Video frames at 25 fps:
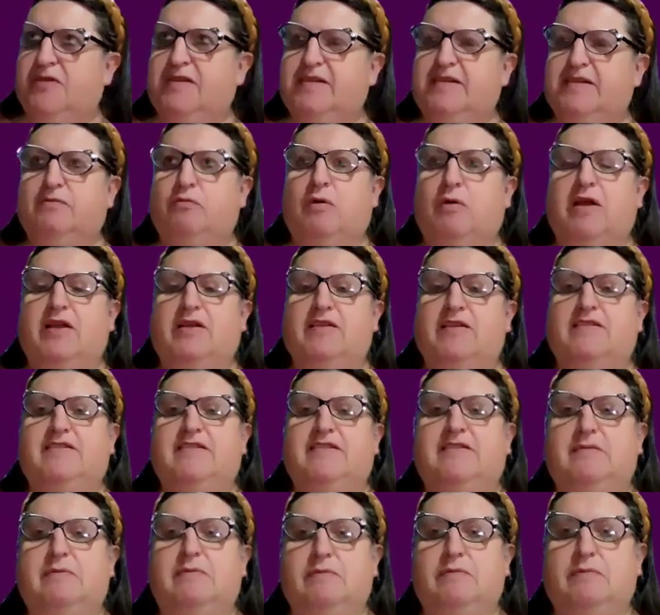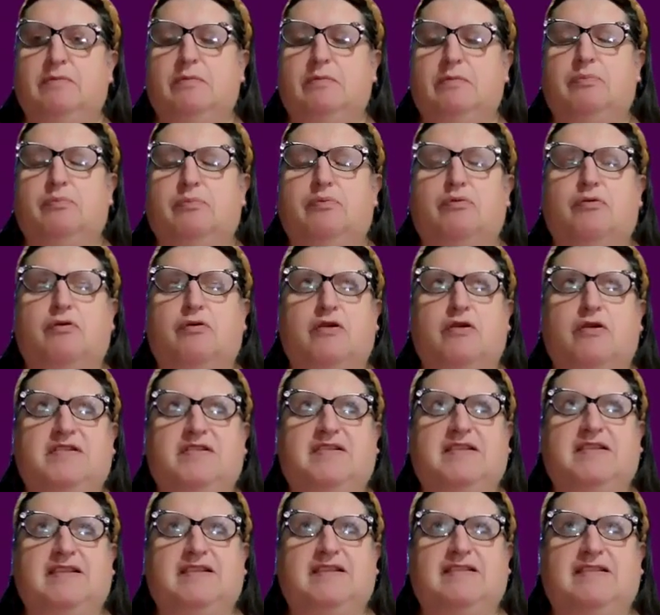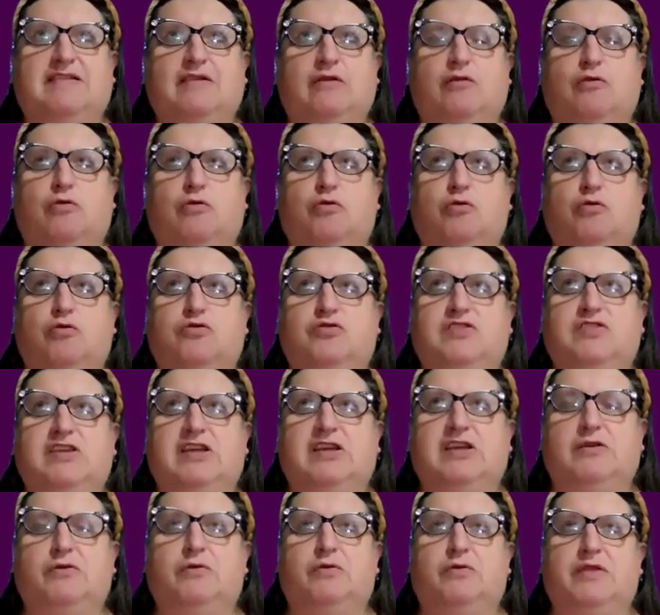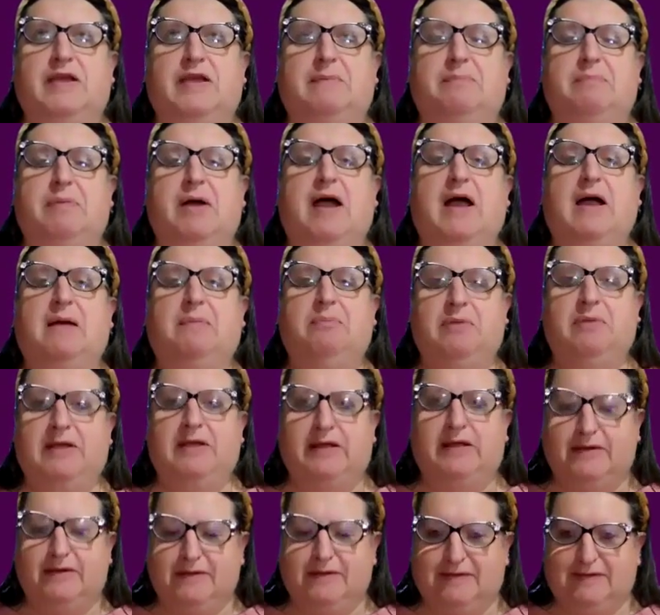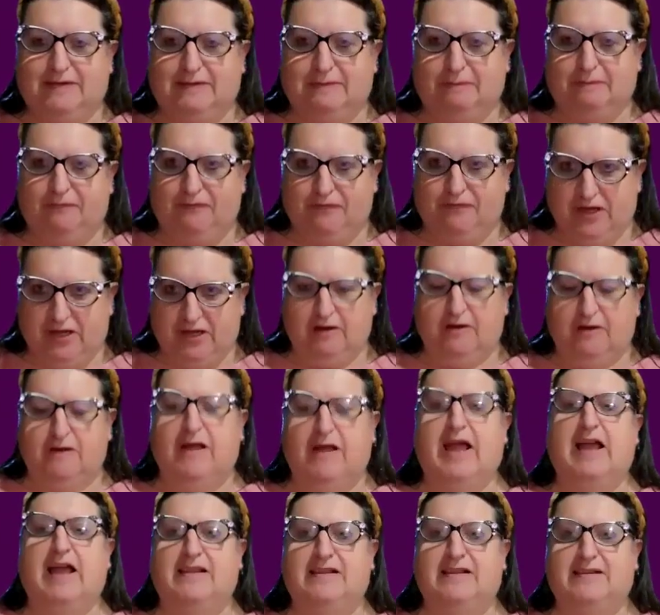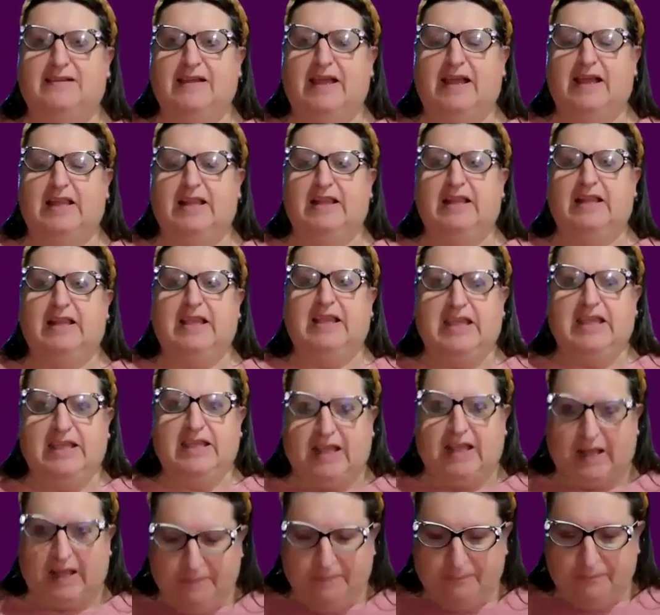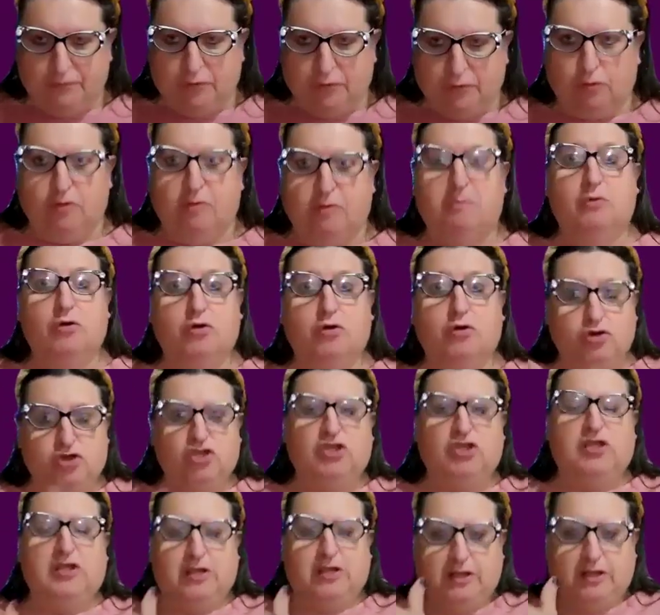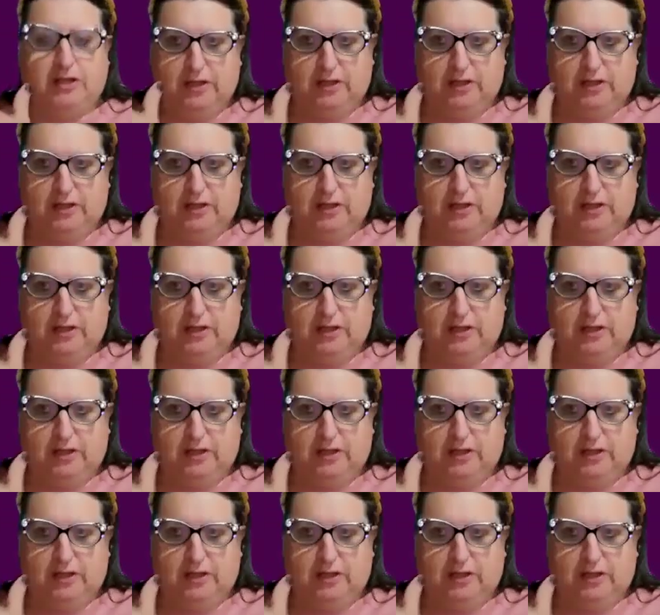does one process or deal their public figure as a leader or emerging